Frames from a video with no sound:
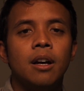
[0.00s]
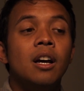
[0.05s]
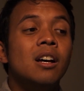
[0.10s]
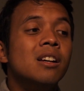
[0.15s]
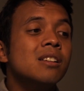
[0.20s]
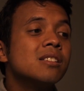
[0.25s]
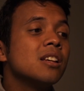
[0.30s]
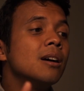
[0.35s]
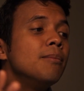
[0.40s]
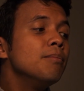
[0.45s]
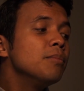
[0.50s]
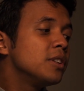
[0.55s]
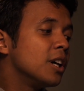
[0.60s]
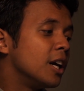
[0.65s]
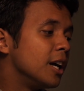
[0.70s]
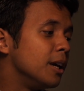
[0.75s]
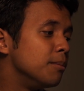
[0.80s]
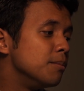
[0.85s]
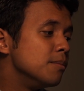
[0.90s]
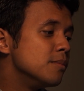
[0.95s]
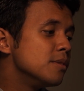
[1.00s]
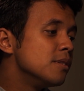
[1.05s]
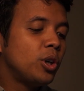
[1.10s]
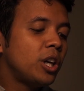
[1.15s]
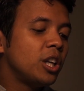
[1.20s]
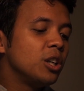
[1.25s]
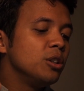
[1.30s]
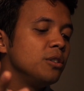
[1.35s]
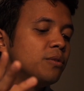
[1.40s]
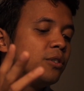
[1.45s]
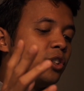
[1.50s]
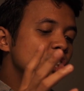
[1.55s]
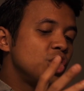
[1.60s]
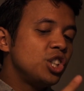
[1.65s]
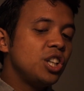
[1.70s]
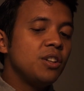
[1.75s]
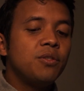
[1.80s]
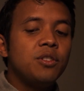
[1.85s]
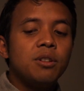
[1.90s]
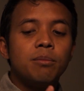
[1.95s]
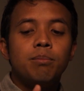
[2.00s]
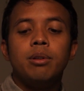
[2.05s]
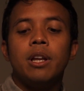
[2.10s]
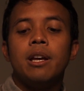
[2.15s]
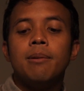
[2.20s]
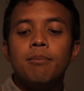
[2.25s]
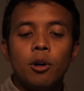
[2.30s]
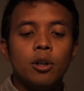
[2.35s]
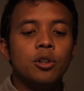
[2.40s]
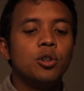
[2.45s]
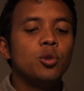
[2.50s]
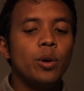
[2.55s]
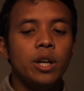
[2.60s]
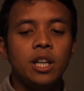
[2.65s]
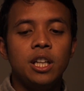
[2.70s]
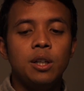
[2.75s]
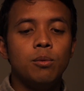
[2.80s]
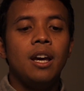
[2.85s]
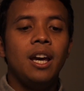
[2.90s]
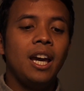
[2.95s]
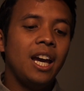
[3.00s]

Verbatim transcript: Sometimes you cannot even shift the blame onto anyone.